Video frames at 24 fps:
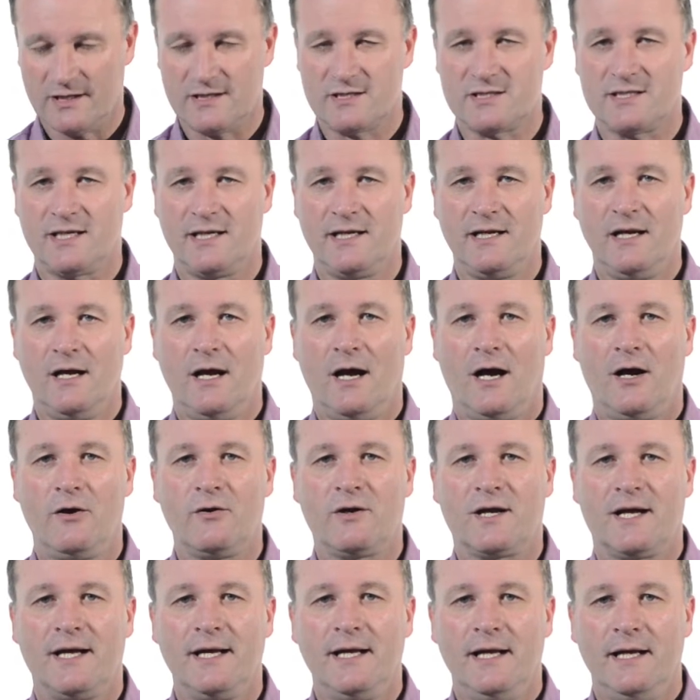to say,
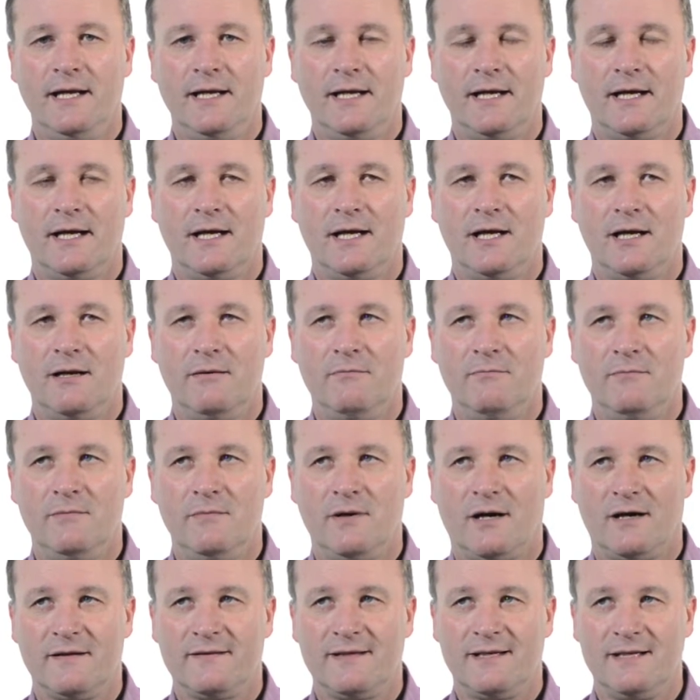okay,
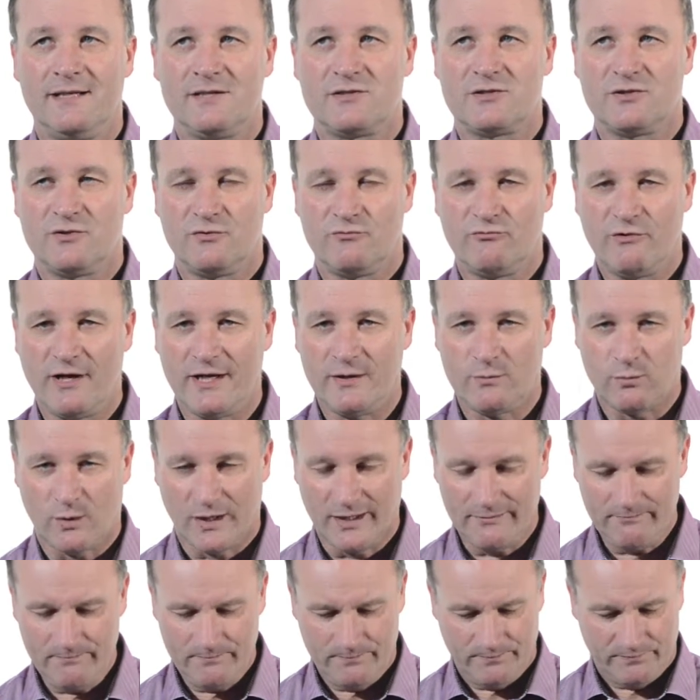I think this is a red
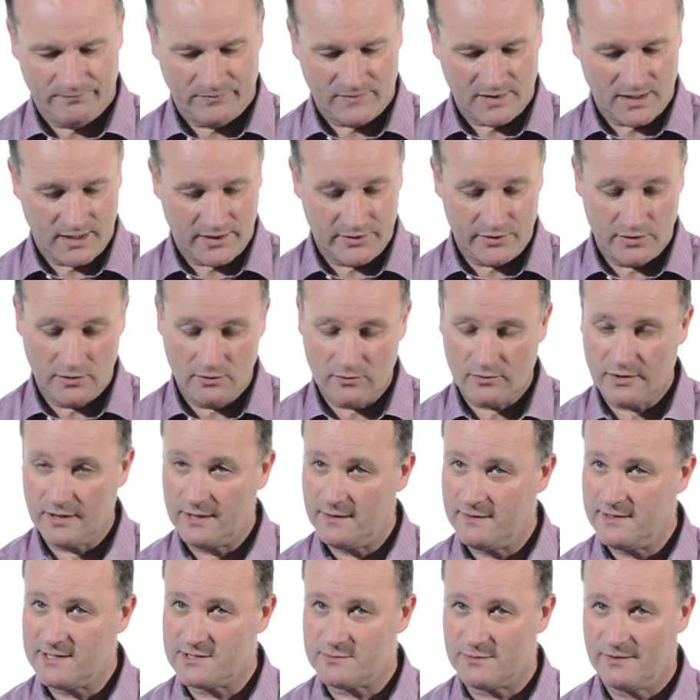one, and you're looking
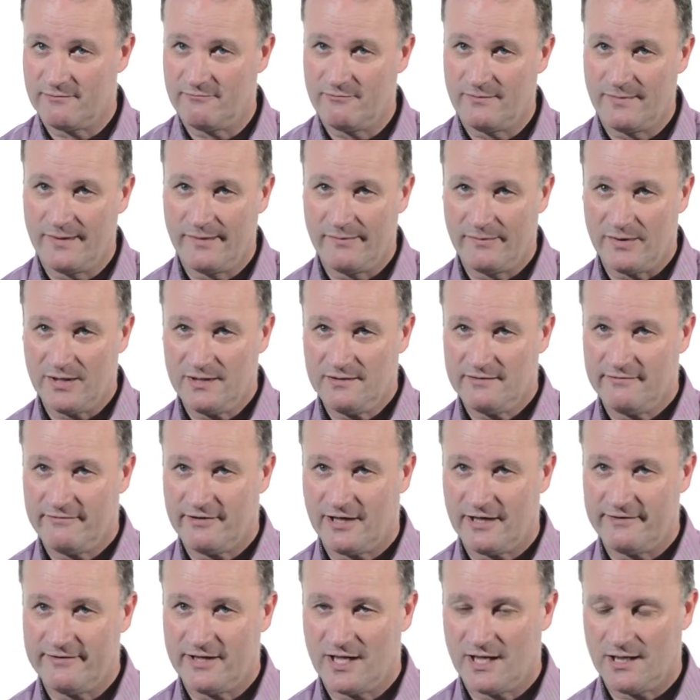at this one, remember,
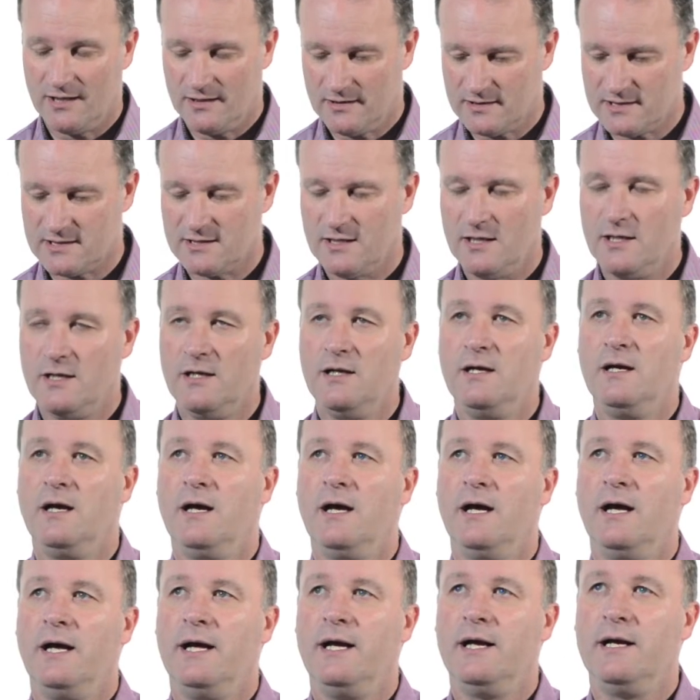5 of hearts.
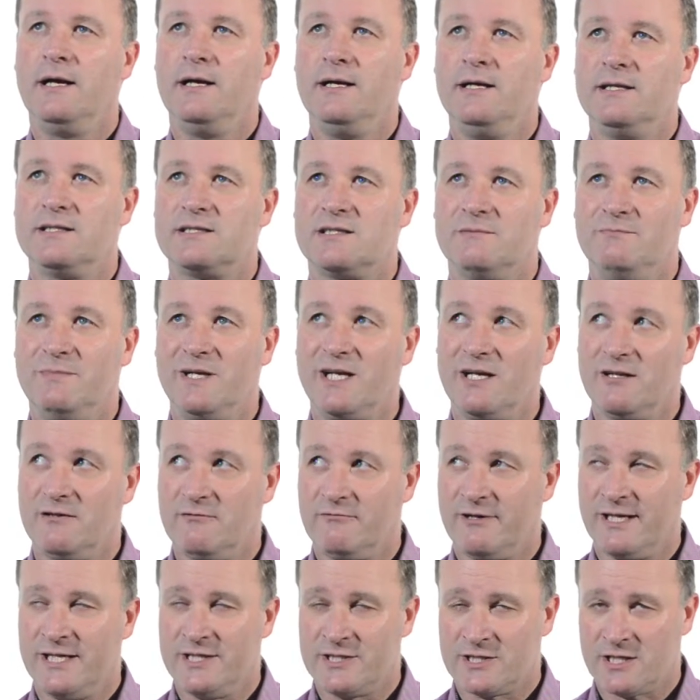It's the middle of
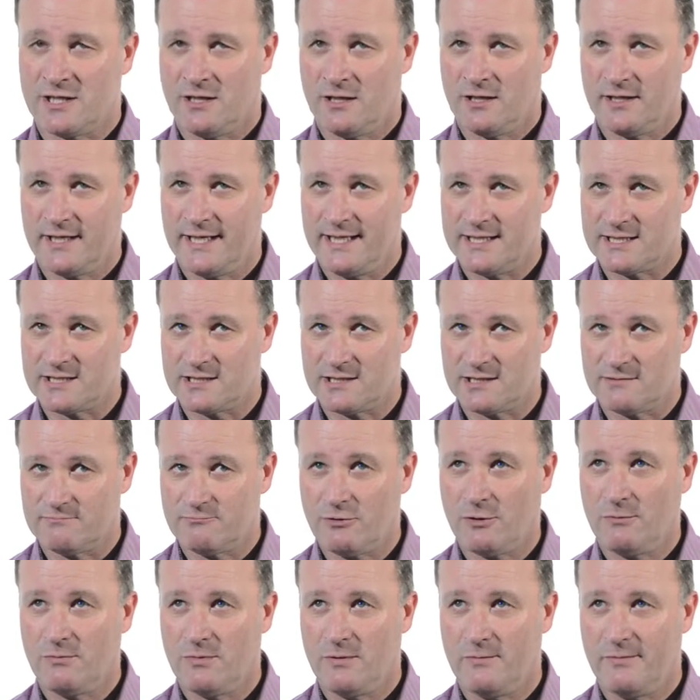the range card, it's
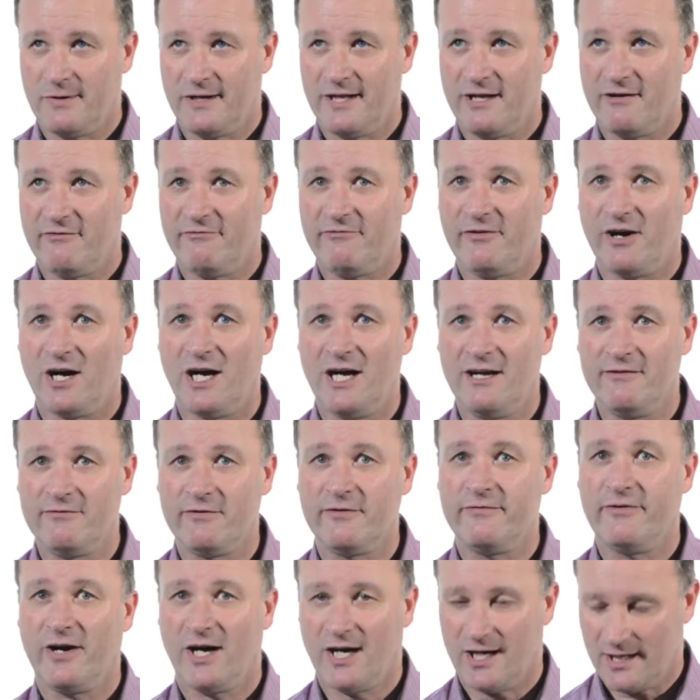probably a 5
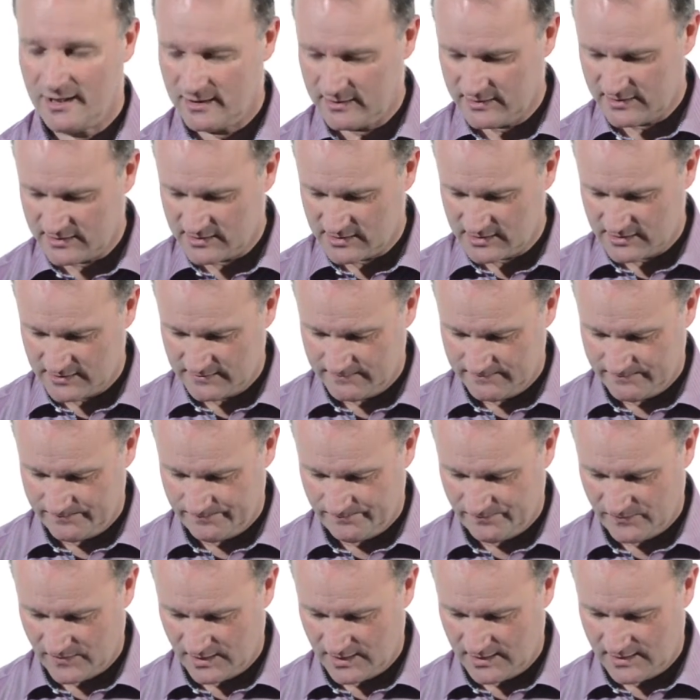of hearts.
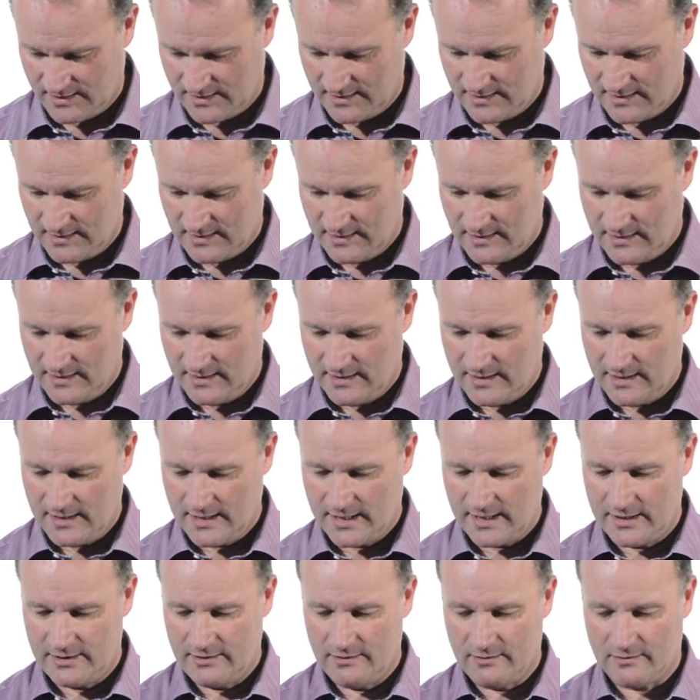
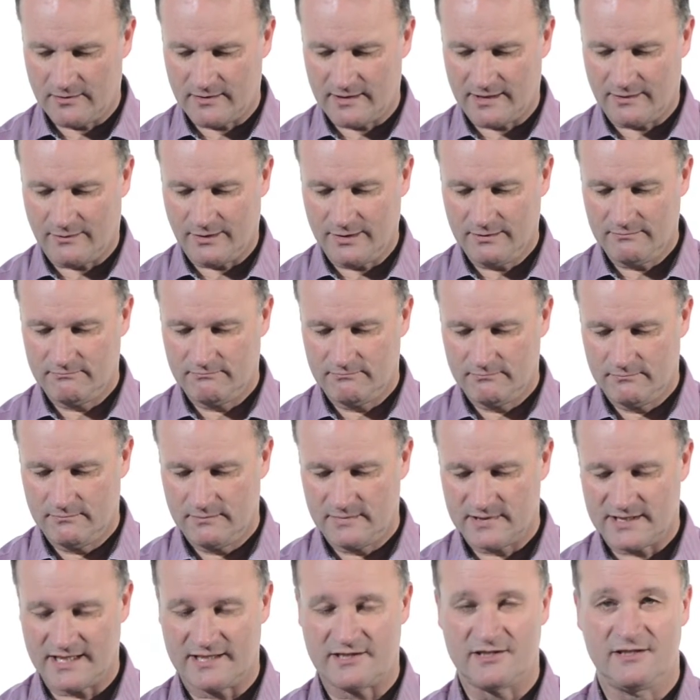And you look at that one,
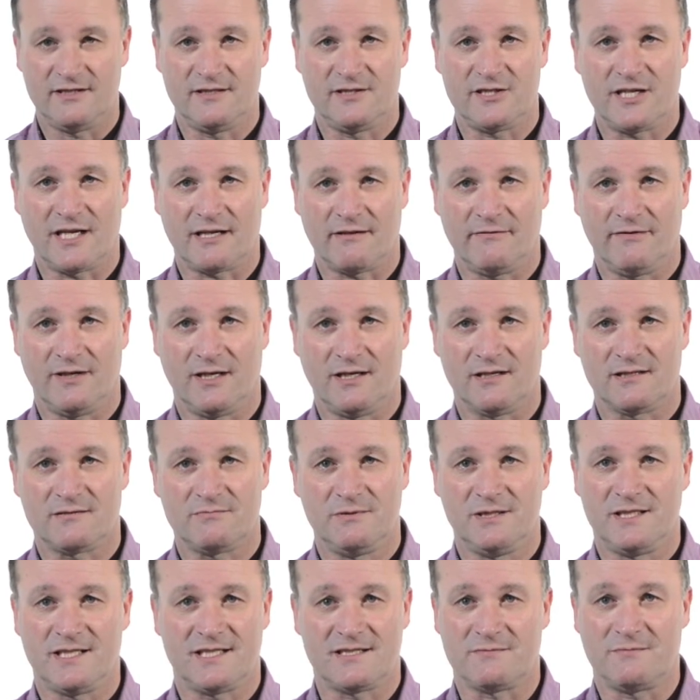it's actually the Jack of hearts,
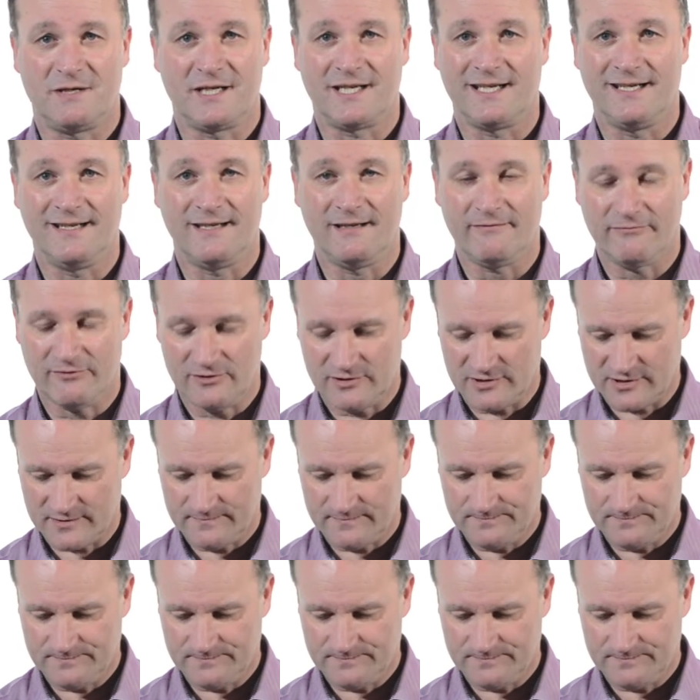but it doesn't make any difference.